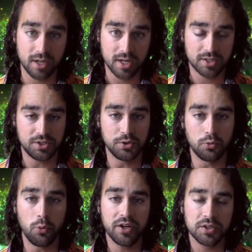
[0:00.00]
to
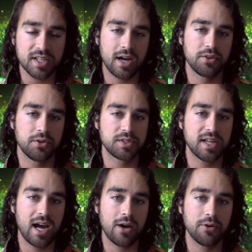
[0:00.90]
whittle down those
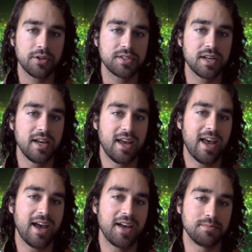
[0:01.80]
towers
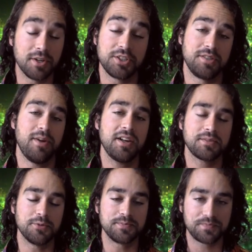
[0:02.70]
as much as possible.